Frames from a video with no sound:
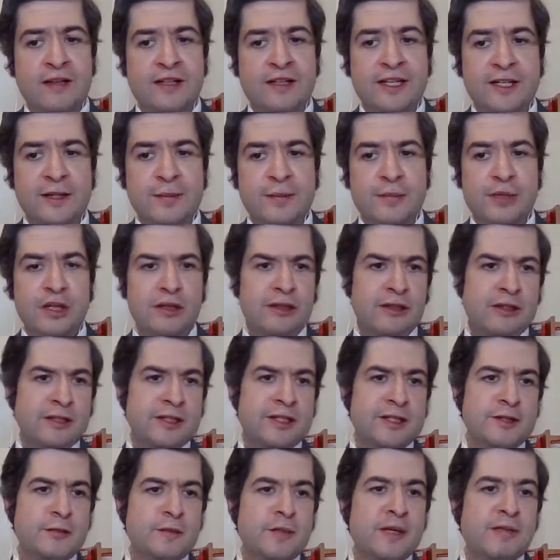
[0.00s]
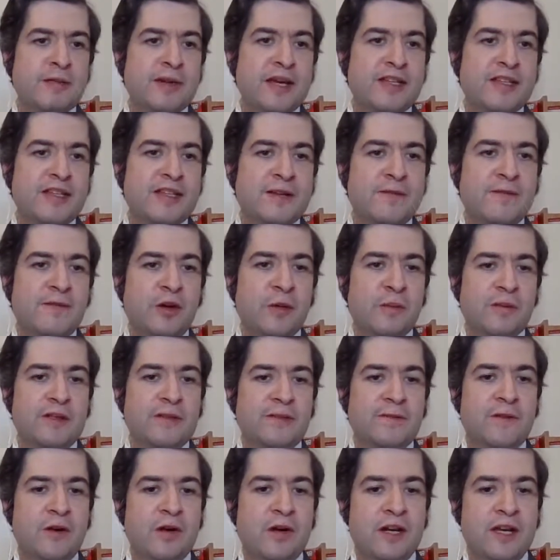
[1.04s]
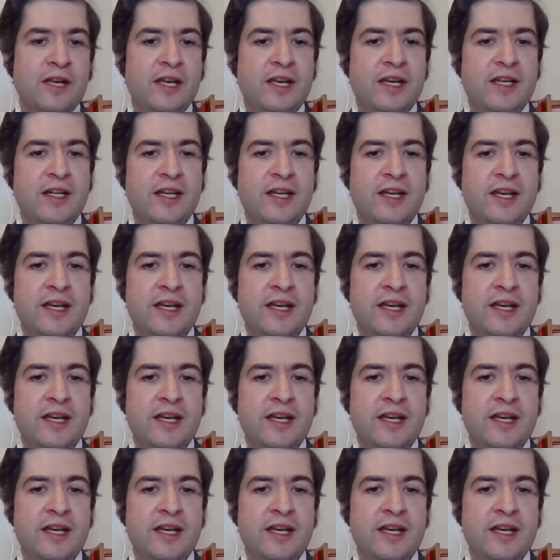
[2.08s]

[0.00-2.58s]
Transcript: Lena Bühler, she'll be racing in Formula Four in